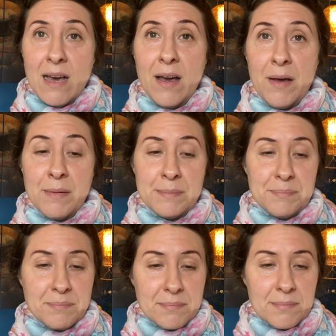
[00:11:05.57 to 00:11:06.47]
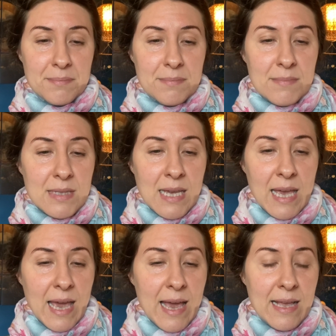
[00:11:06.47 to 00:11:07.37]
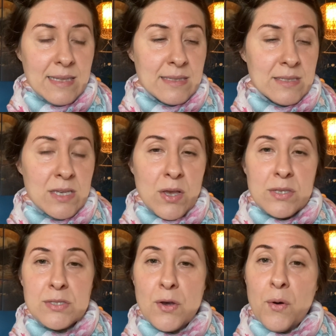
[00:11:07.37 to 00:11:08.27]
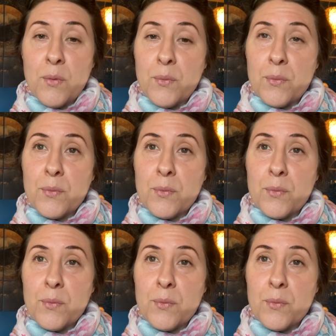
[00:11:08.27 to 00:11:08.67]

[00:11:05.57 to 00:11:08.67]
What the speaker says: And so